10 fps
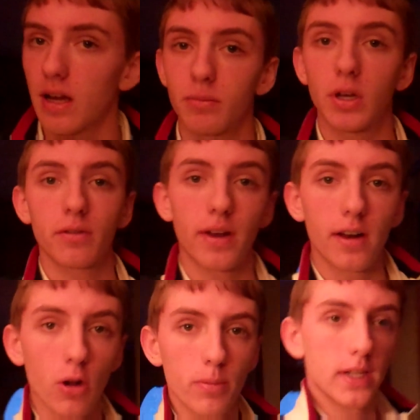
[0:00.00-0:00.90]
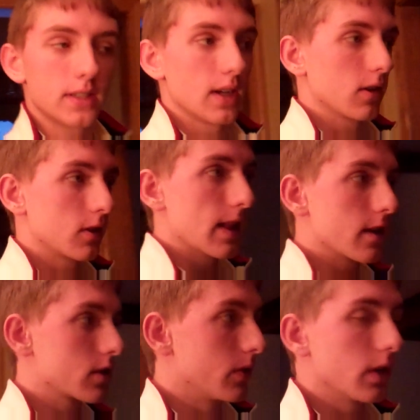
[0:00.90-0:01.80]
I'm getting ready to go meet Taylor and
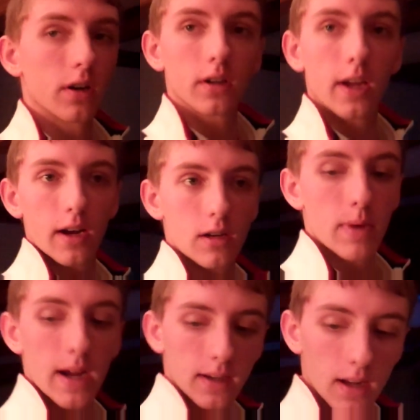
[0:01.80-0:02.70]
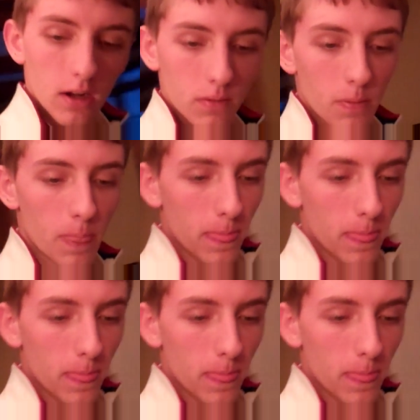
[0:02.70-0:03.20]
Alex for dinner. Kenan backed out.